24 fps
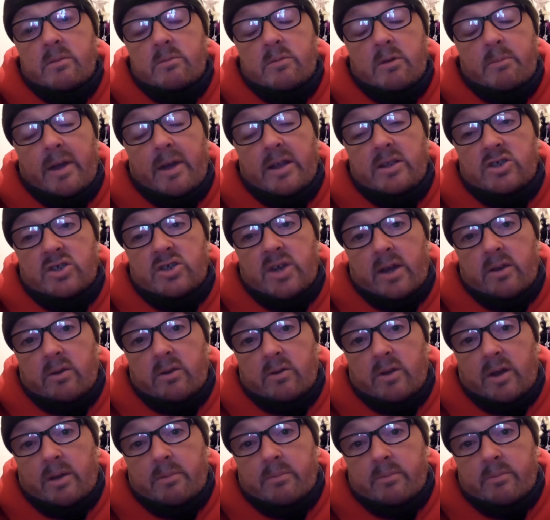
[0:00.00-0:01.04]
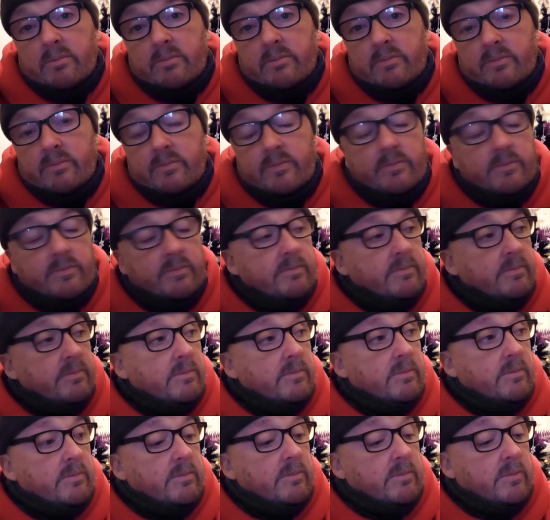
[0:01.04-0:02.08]
My main channel, I'm
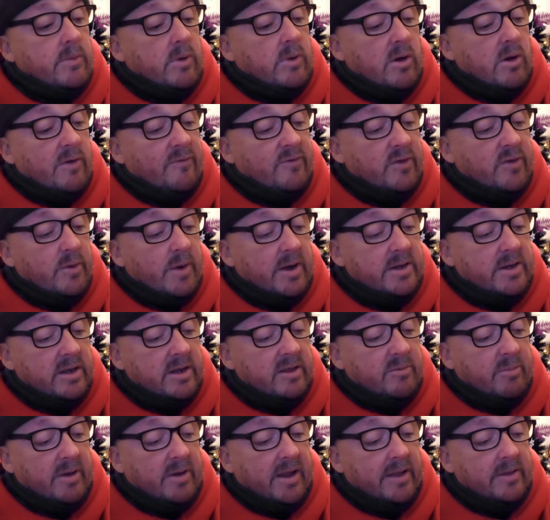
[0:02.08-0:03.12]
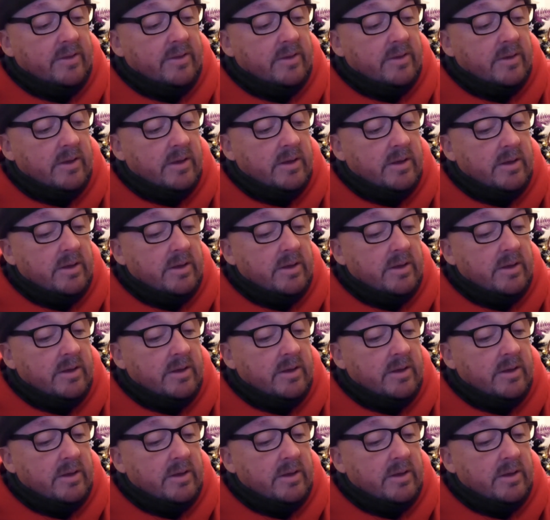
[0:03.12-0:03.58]
got a few ideas planned.